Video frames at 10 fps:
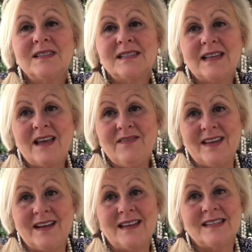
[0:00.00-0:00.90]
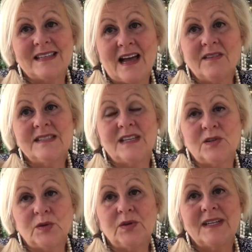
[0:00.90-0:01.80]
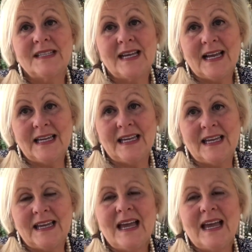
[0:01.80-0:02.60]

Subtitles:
7 in South Central Kentucky,